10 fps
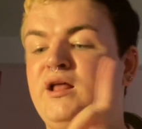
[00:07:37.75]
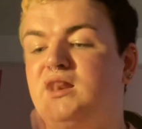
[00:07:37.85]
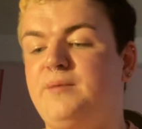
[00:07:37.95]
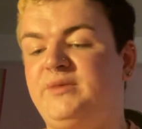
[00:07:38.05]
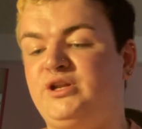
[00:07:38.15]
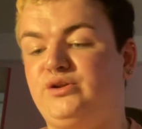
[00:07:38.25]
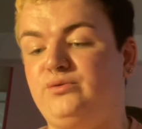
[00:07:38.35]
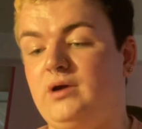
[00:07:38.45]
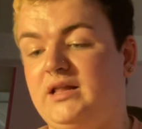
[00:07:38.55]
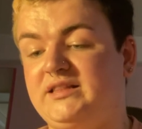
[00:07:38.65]
Let me
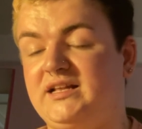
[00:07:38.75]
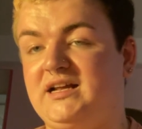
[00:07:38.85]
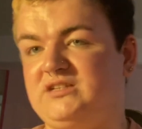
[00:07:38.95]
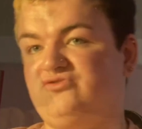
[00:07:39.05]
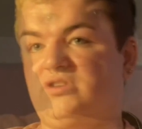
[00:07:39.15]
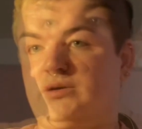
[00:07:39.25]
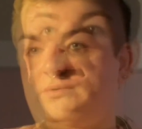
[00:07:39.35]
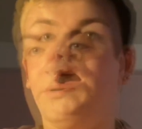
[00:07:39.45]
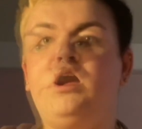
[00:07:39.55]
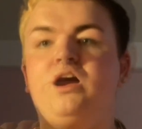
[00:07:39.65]
do the last
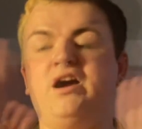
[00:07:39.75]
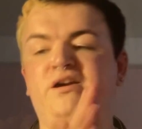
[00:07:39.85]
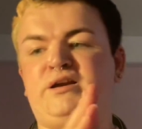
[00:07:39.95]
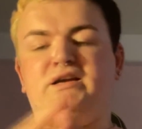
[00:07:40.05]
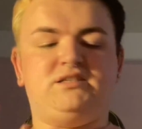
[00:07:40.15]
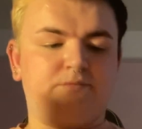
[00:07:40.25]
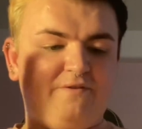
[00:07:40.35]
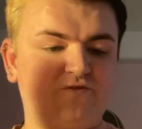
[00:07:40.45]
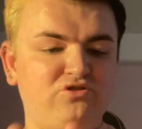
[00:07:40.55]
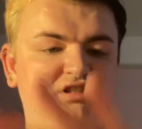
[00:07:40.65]
row. Okay, so
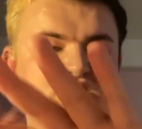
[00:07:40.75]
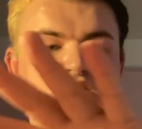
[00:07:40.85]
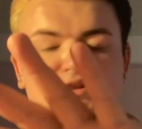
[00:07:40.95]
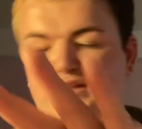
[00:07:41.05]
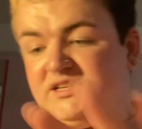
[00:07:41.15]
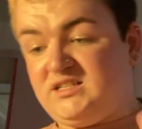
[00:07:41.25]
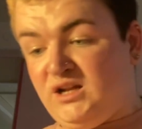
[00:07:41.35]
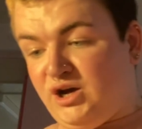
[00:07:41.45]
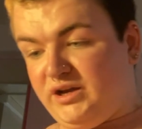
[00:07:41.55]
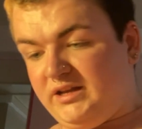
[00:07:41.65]
before I start this
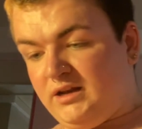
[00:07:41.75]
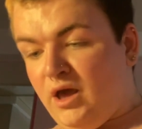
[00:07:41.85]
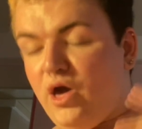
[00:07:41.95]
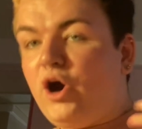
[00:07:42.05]
line,